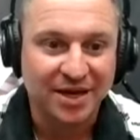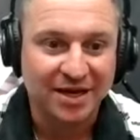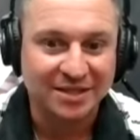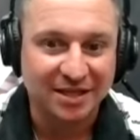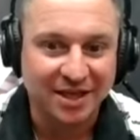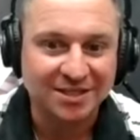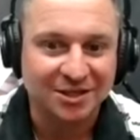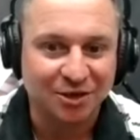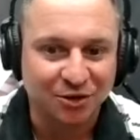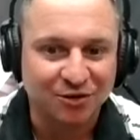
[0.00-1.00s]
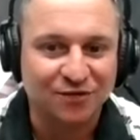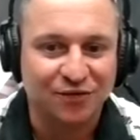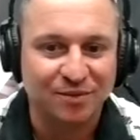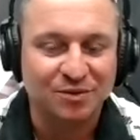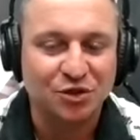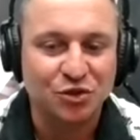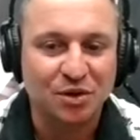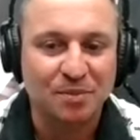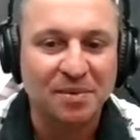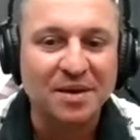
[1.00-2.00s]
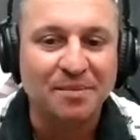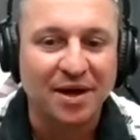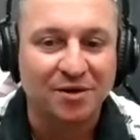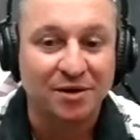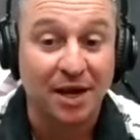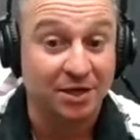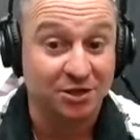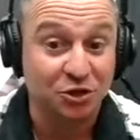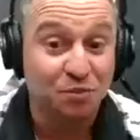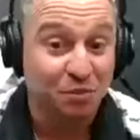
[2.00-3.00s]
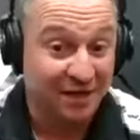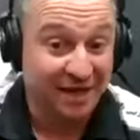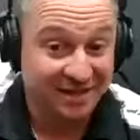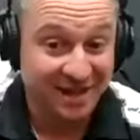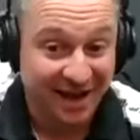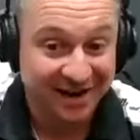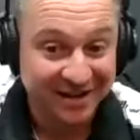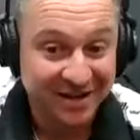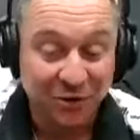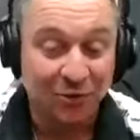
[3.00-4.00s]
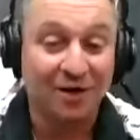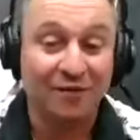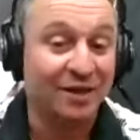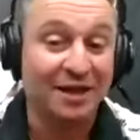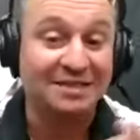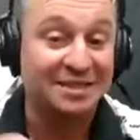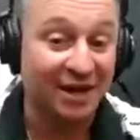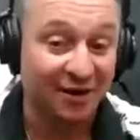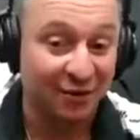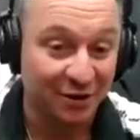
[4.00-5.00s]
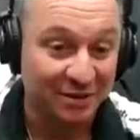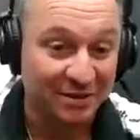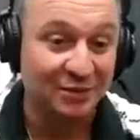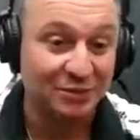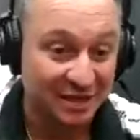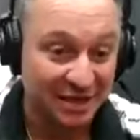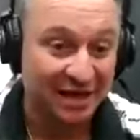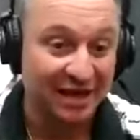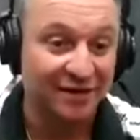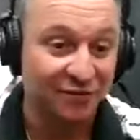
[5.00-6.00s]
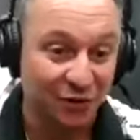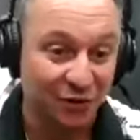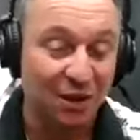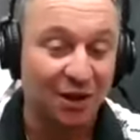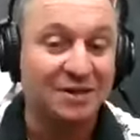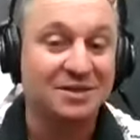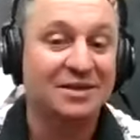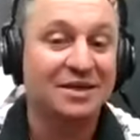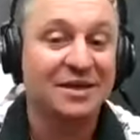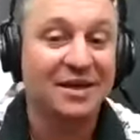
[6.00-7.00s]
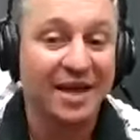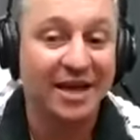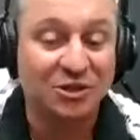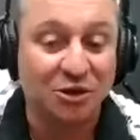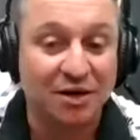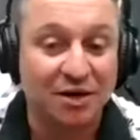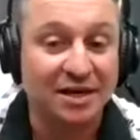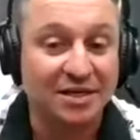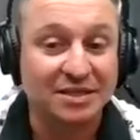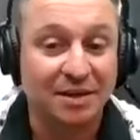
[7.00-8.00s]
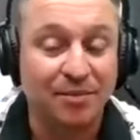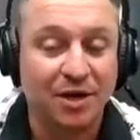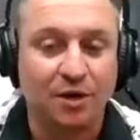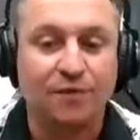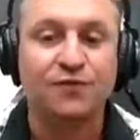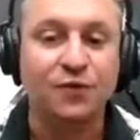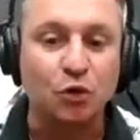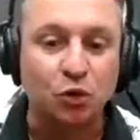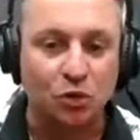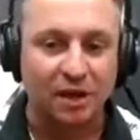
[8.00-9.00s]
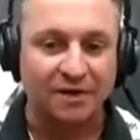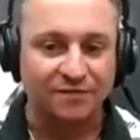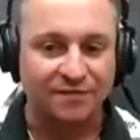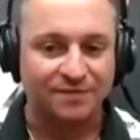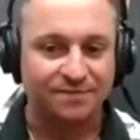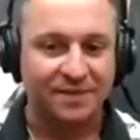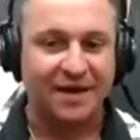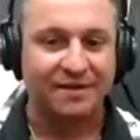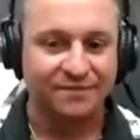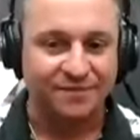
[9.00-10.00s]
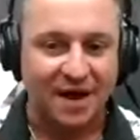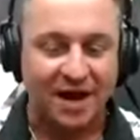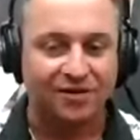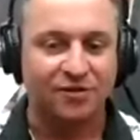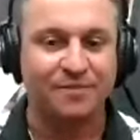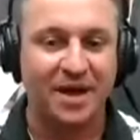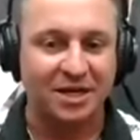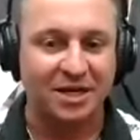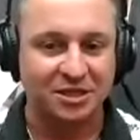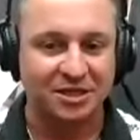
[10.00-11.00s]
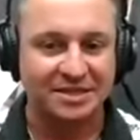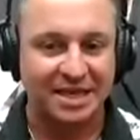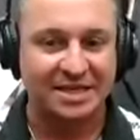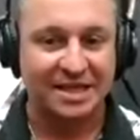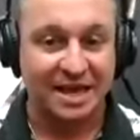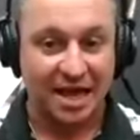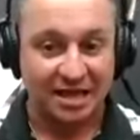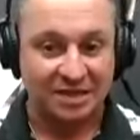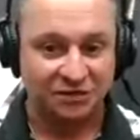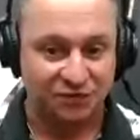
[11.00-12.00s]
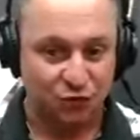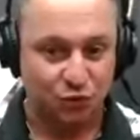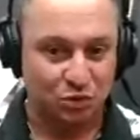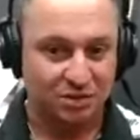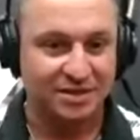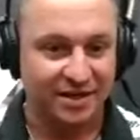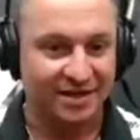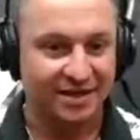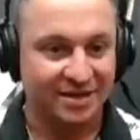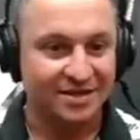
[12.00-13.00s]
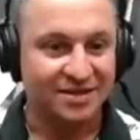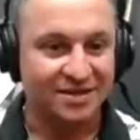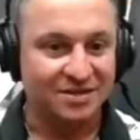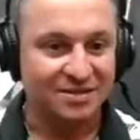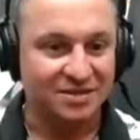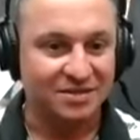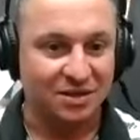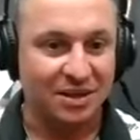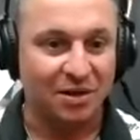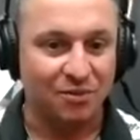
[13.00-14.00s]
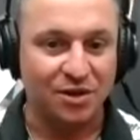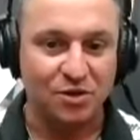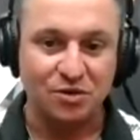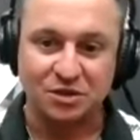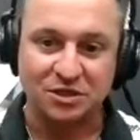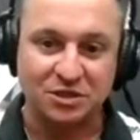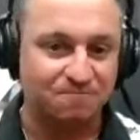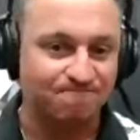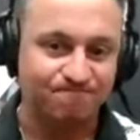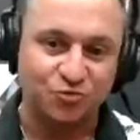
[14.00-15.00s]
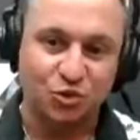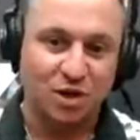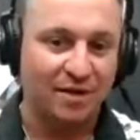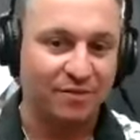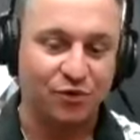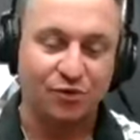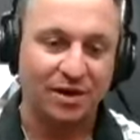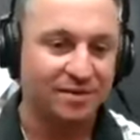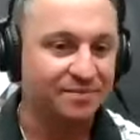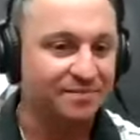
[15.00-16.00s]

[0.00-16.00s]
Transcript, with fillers: as a lesson to learn from so you could be better and not duplicate that, whatever that scenario is that was a negative or a loss, and turn it into something bigger. Fuel that that fire of passion and take that as the fuel to say, so that way you could just drive through it.